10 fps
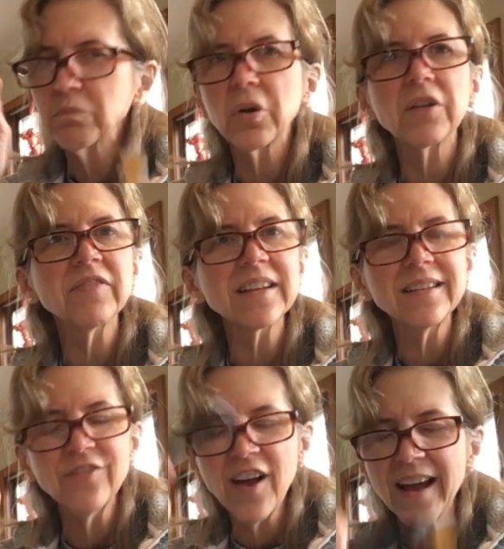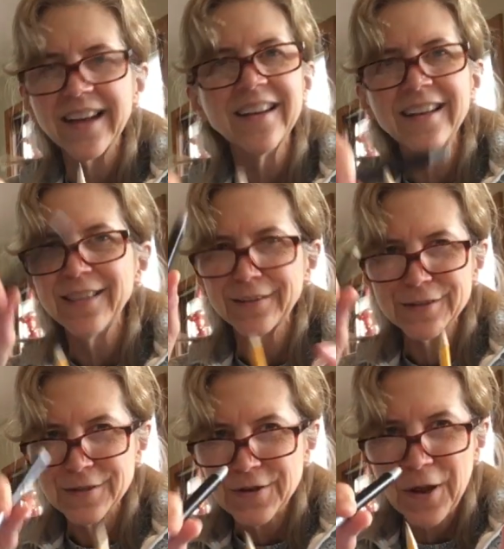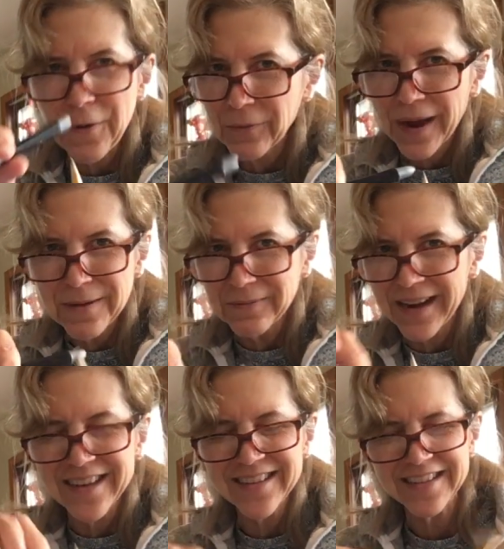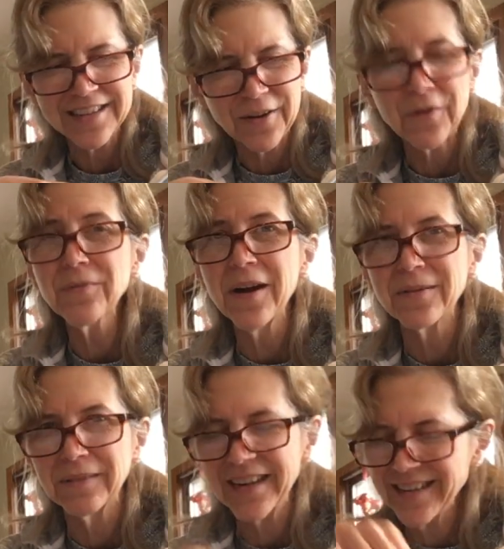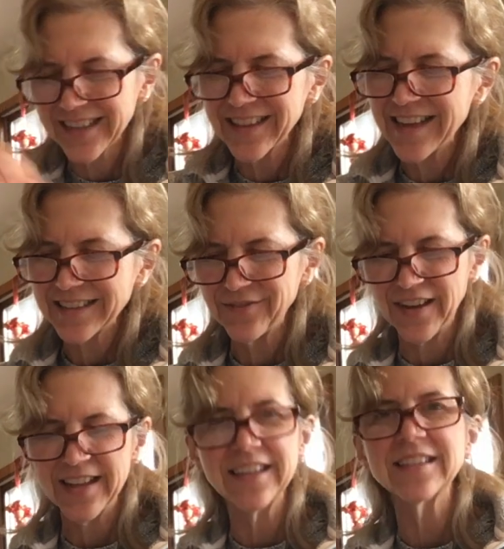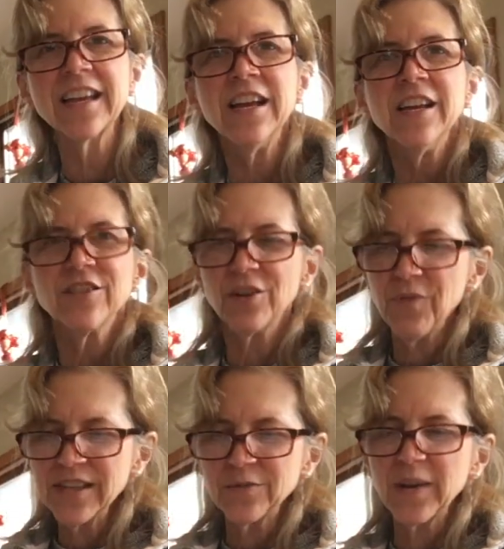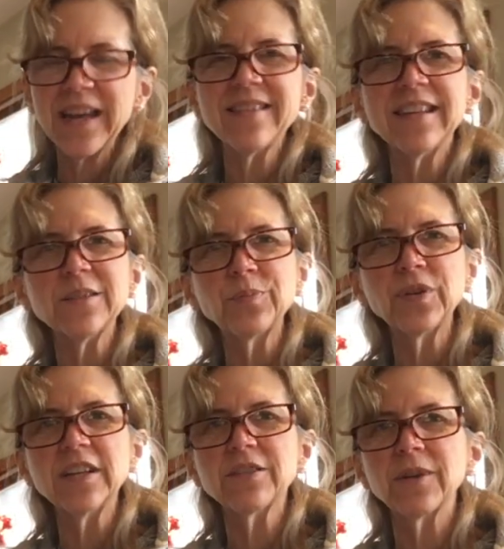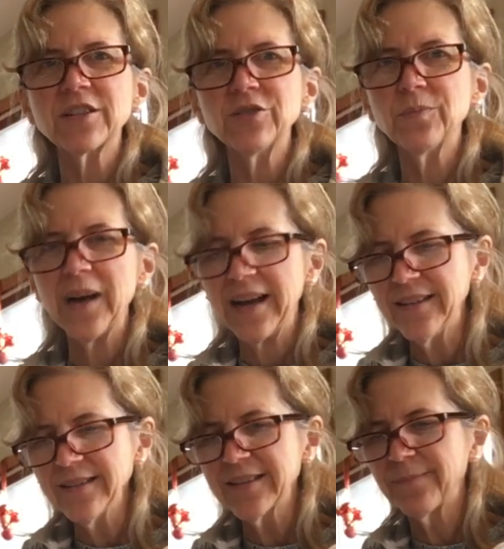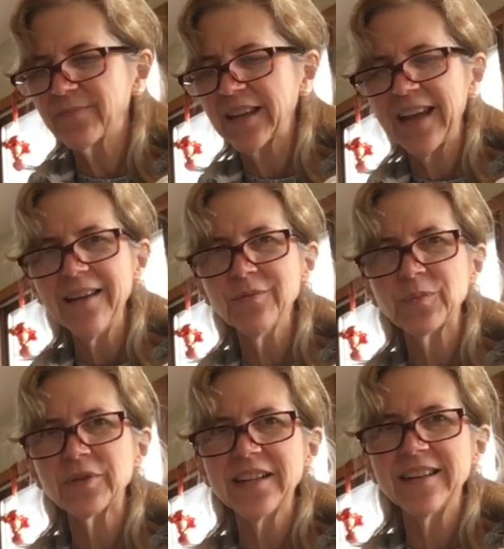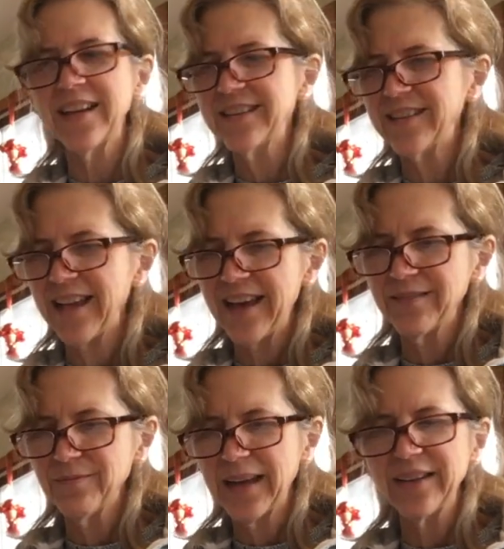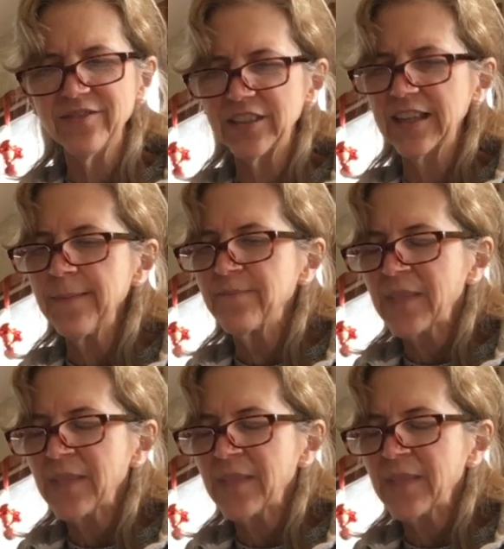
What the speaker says: Perfectly fine. There is no right way or wrong way to classify these. So once we get these put into our two piles, okay, we'll pretend I did that mindfully,